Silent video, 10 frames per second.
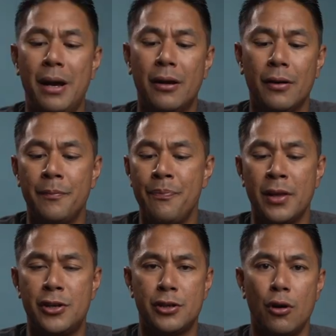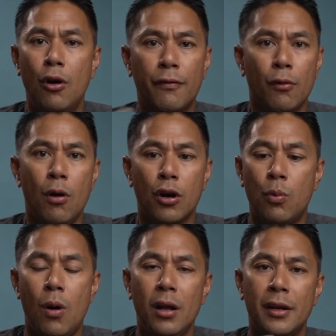better, just overall
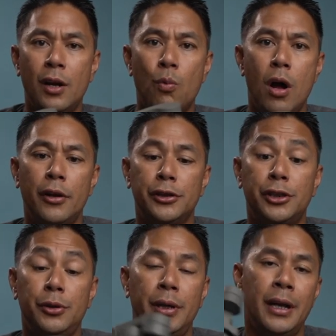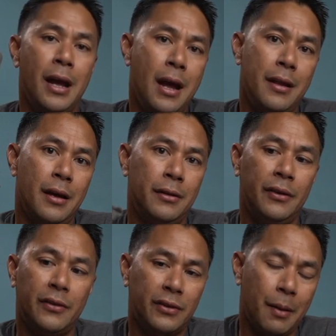quality while you're shooting, then
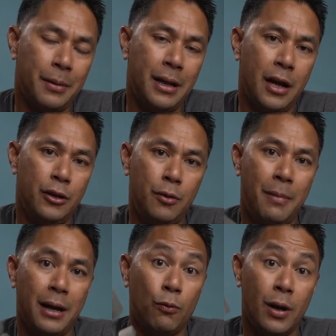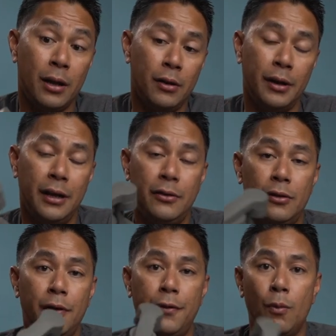this is something that you might wanna look
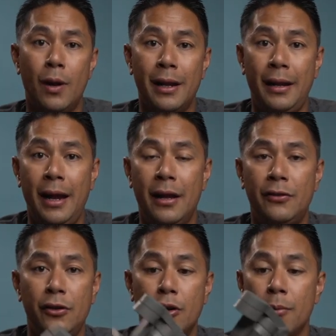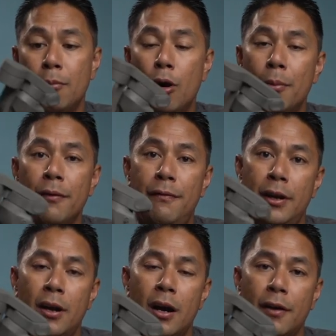into if you wanna enhance your mobile
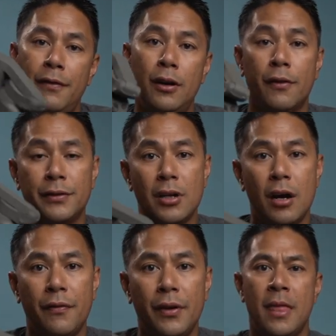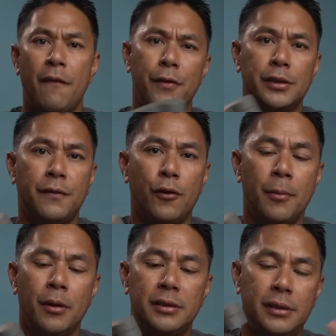videography or photography. Now, first and
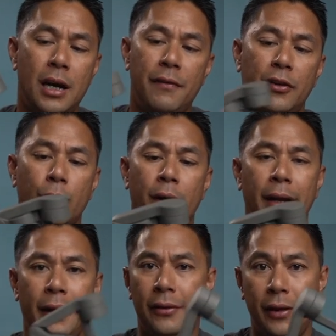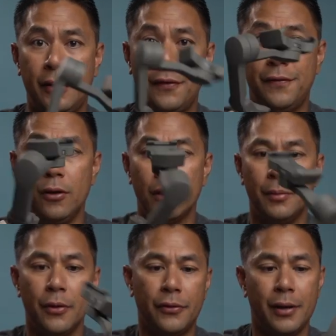foremost, the obvious one is it's
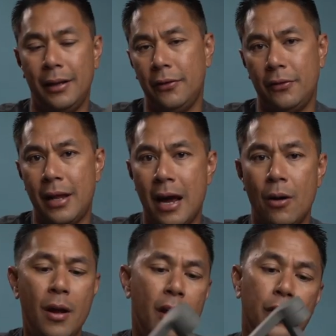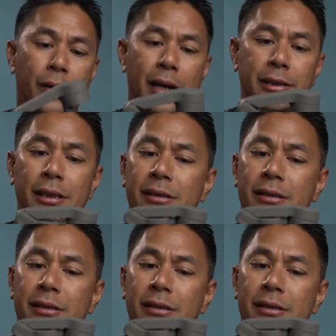foldable. So at least now you can actually